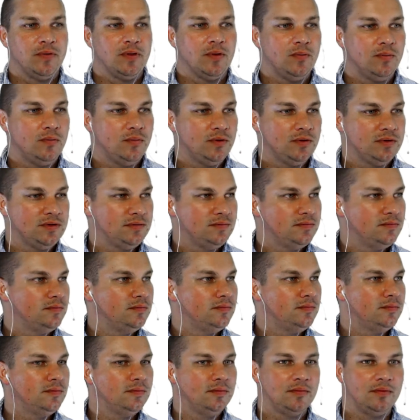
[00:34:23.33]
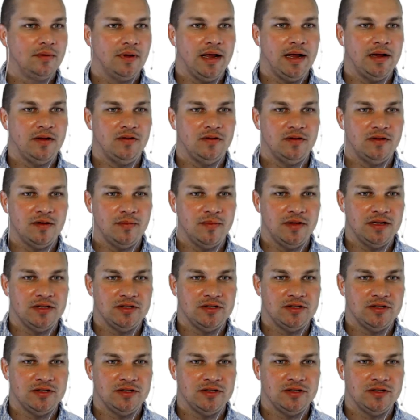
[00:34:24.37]
We'll answer some of these
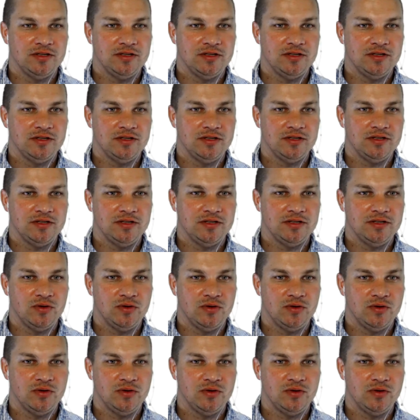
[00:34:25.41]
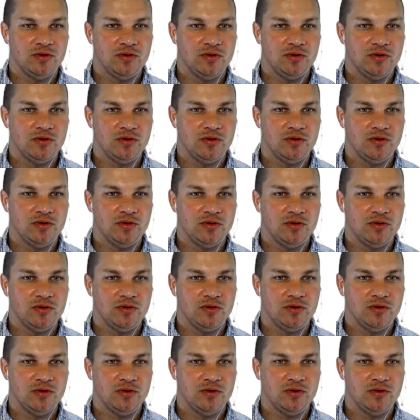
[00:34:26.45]
questions here first, and then we'll
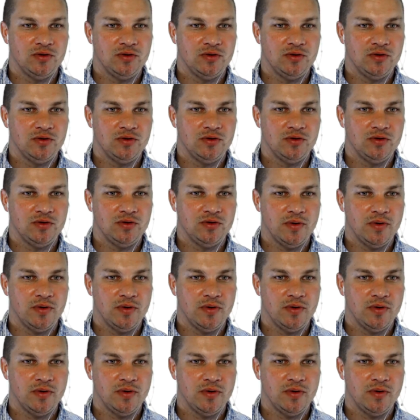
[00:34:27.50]
wrap things up for the night.